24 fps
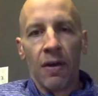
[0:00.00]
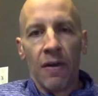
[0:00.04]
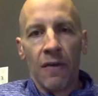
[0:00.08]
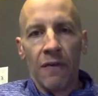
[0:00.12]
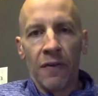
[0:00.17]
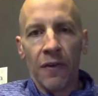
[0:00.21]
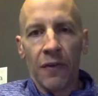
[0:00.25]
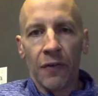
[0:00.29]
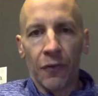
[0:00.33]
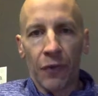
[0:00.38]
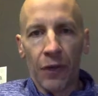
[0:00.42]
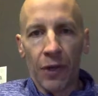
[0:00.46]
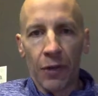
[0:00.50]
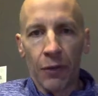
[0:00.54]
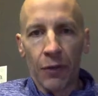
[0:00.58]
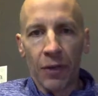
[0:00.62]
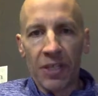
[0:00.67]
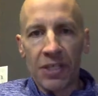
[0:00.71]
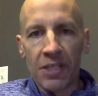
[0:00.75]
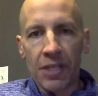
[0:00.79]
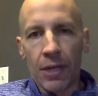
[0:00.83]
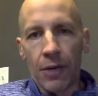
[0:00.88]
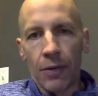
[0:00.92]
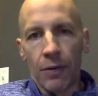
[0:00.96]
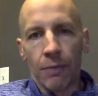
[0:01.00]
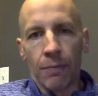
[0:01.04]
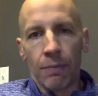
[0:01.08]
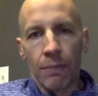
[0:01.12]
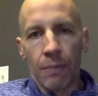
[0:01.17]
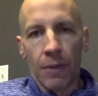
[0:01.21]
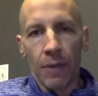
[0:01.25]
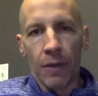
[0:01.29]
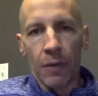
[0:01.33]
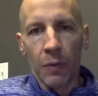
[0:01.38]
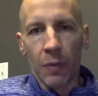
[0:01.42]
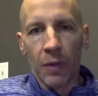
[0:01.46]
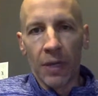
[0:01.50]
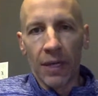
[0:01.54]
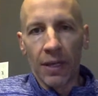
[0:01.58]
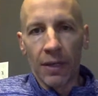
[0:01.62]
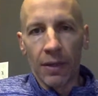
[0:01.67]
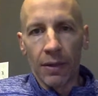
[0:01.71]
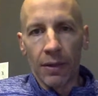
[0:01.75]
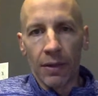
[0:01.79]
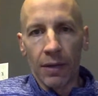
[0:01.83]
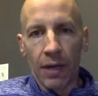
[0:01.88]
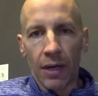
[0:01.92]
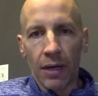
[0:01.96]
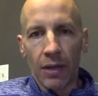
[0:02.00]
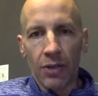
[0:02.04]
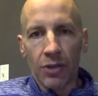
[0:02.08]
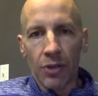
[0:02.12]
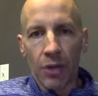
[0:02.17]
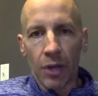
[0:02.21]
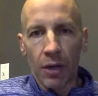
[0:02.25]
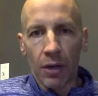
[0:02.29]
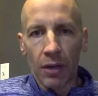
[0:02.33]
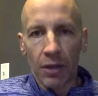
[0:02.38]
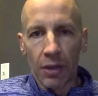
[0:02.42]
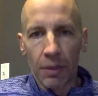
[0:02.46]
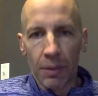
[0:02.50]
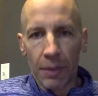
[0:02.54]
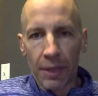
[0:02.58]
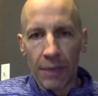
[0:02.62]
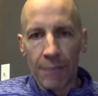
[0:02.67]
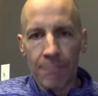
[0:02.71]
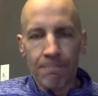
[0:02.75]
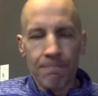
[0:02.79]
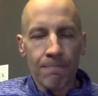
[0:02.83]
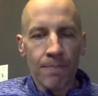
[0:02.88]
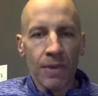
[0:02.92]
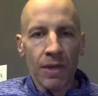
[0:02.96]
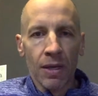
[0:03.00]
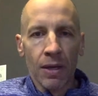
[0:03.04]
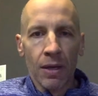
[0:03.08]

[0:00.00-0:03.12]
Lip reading: feel free to reach out and we can talk a little bit